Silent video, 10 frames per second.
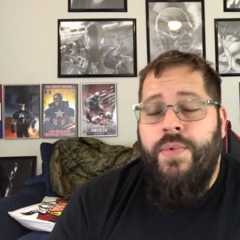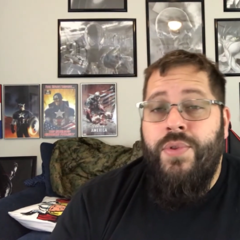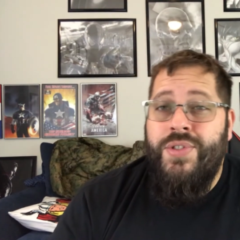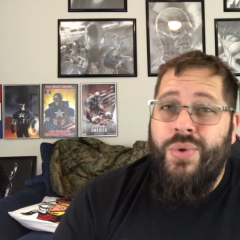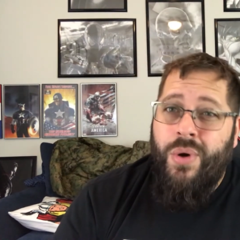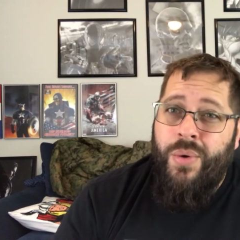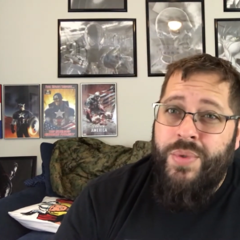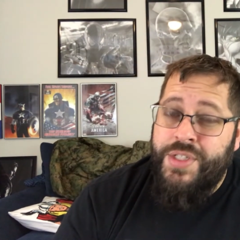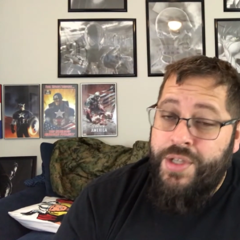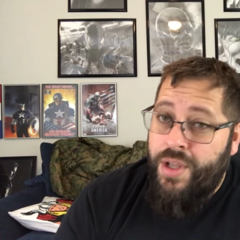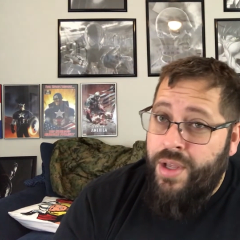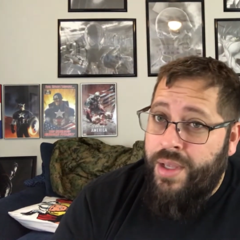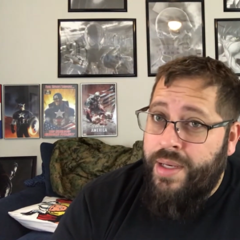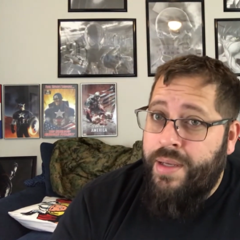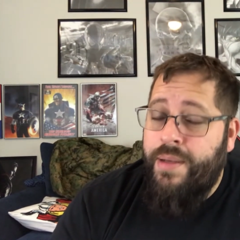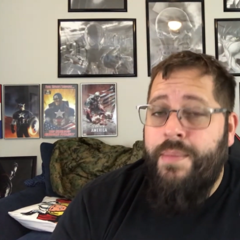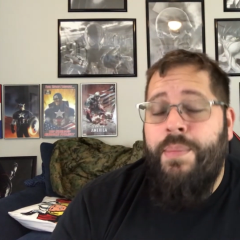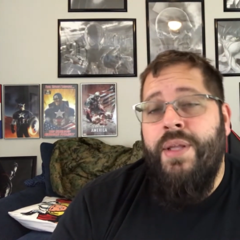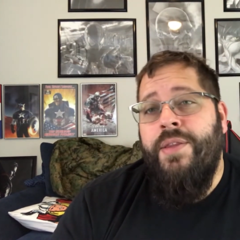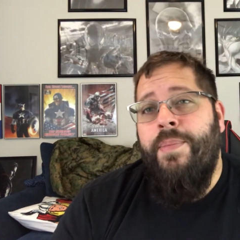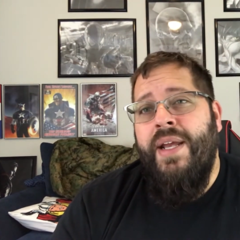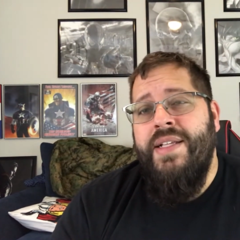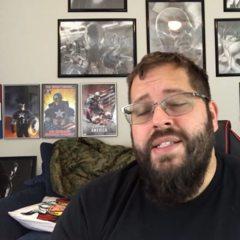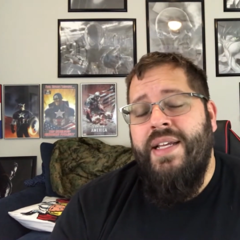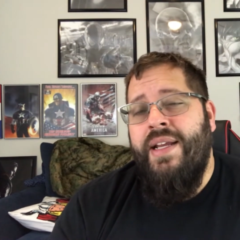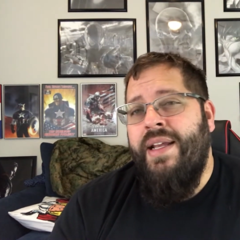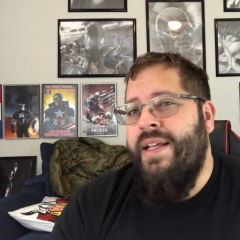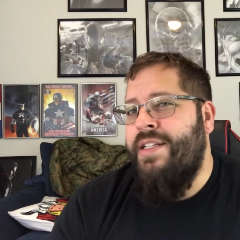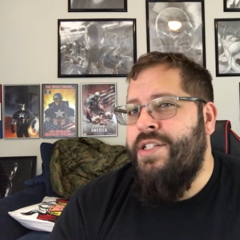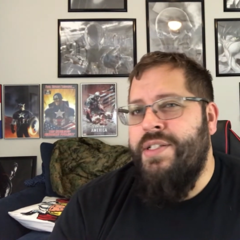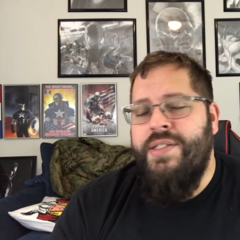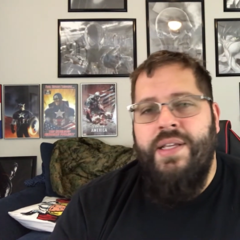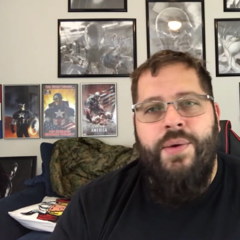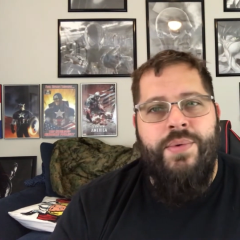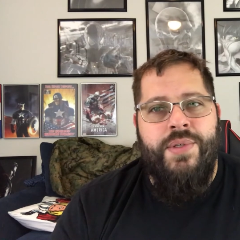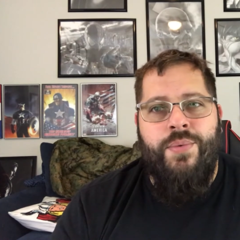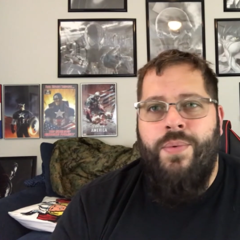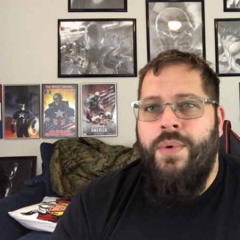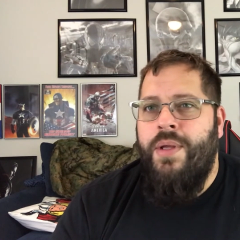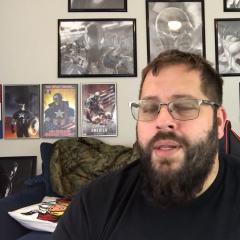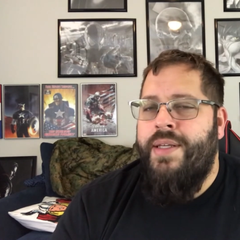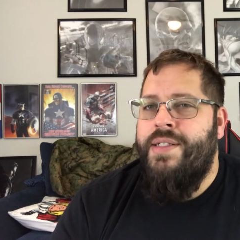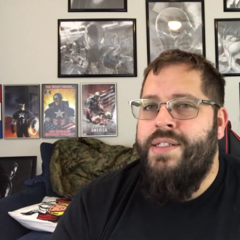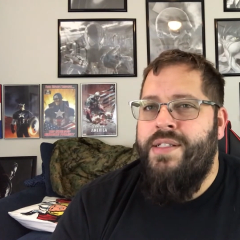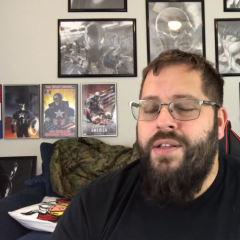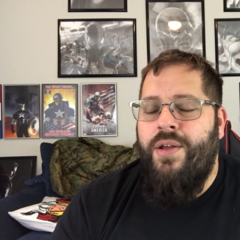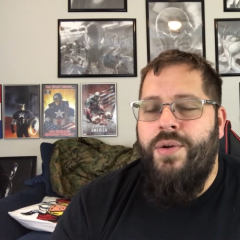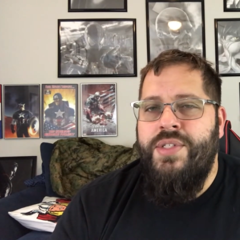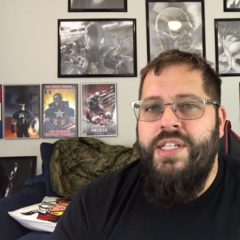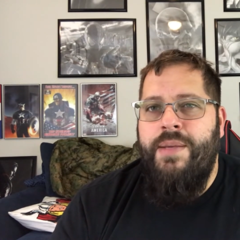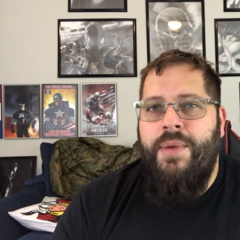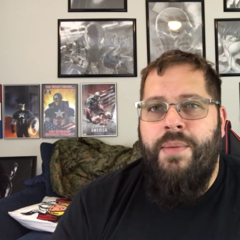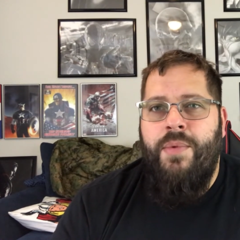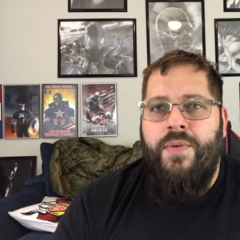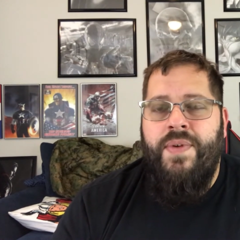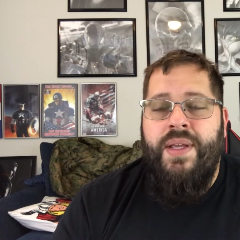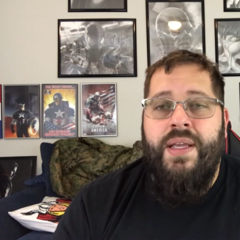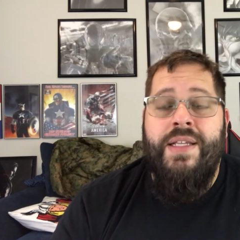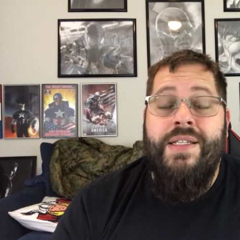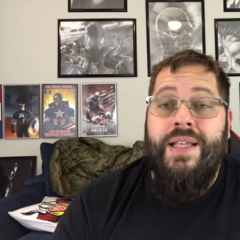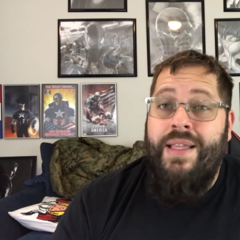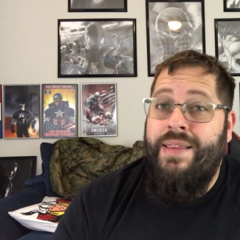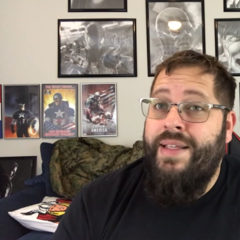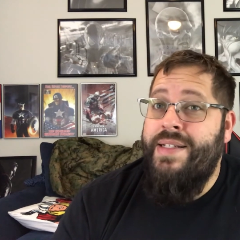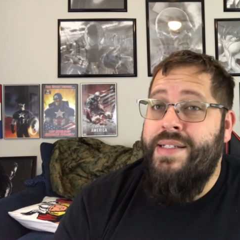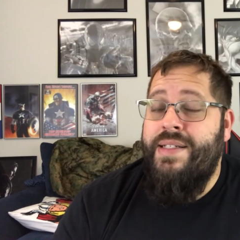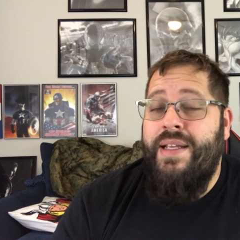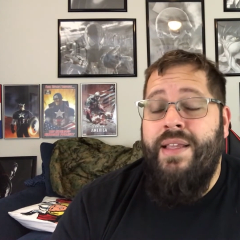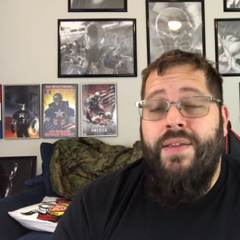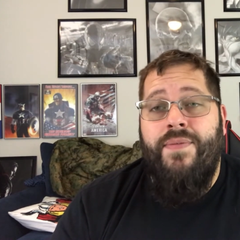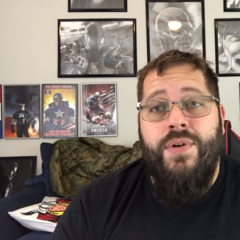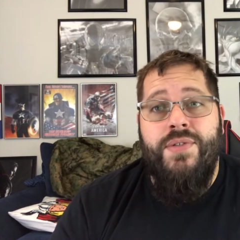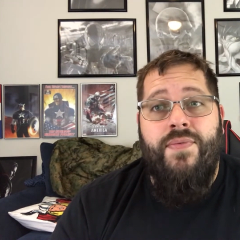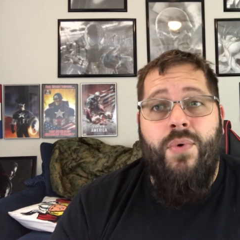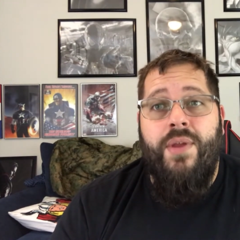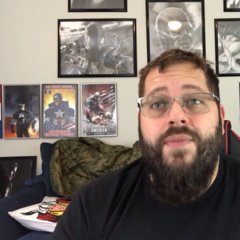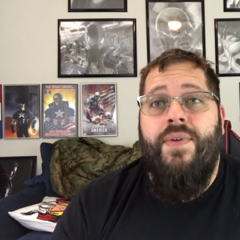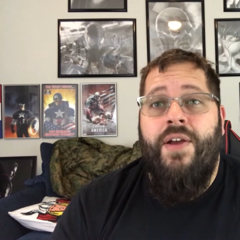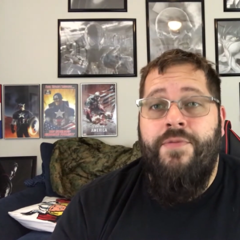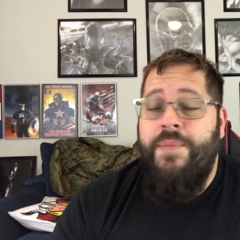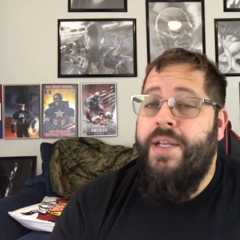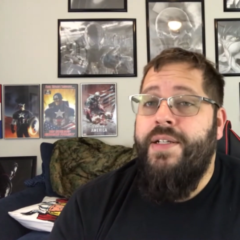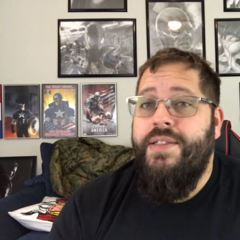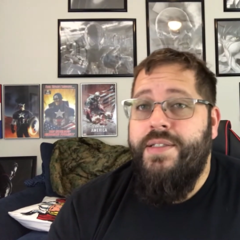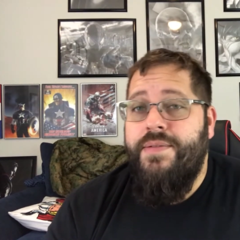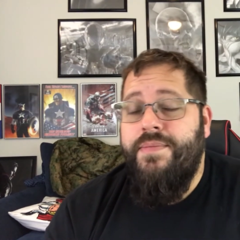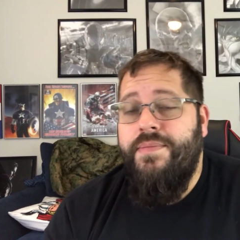The story was good, but the pacing, it was a really slow-seeming movie, at least in the first 45 minutes.